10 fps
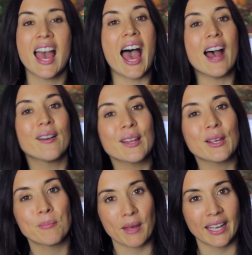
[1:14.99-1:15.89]
How do
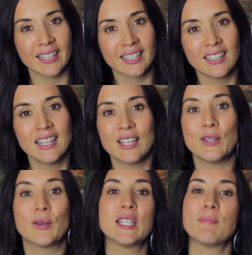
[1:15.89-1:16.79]
you pick?
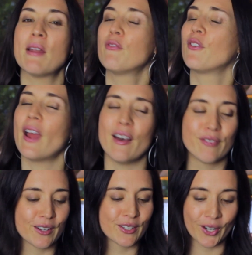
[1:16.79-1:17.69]
You could spend
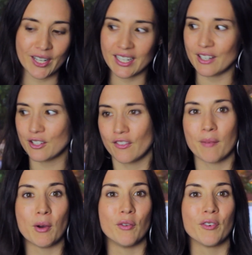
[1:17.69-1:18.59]
forever turning each of
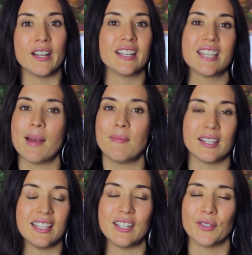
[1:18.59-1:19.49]
them over and
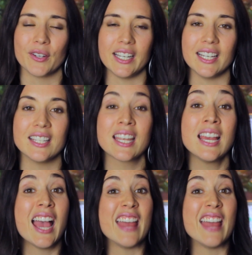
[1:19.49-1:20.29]
examining the ingredients.